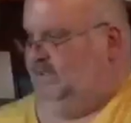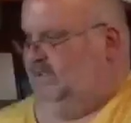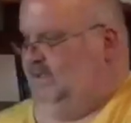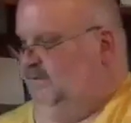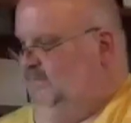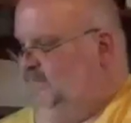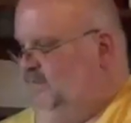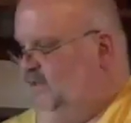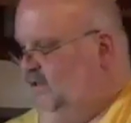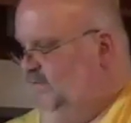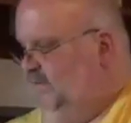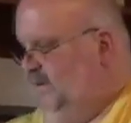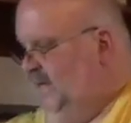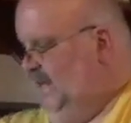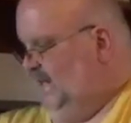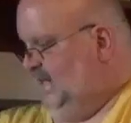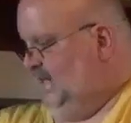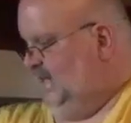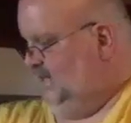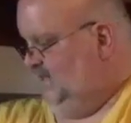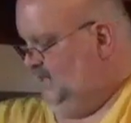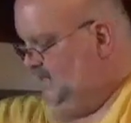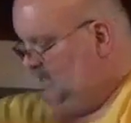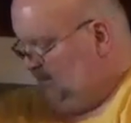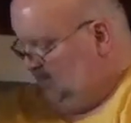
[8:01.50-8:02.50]
can put it back
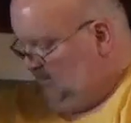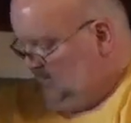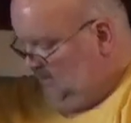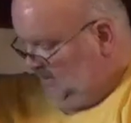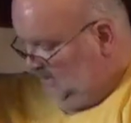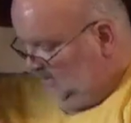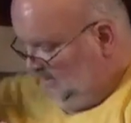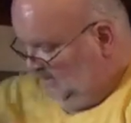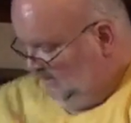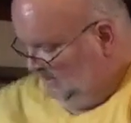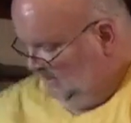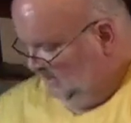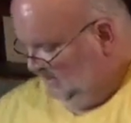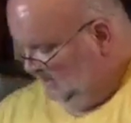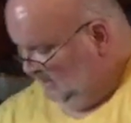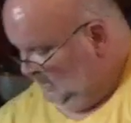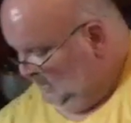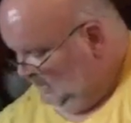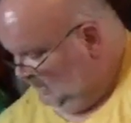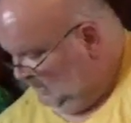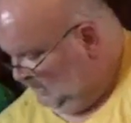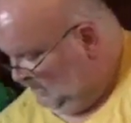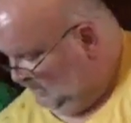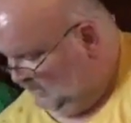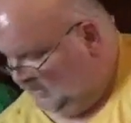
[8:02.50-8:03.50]
in there, and then
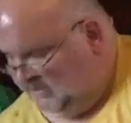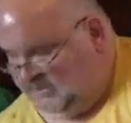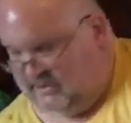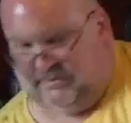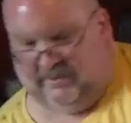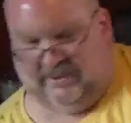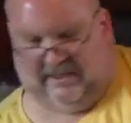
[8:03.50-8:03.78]
until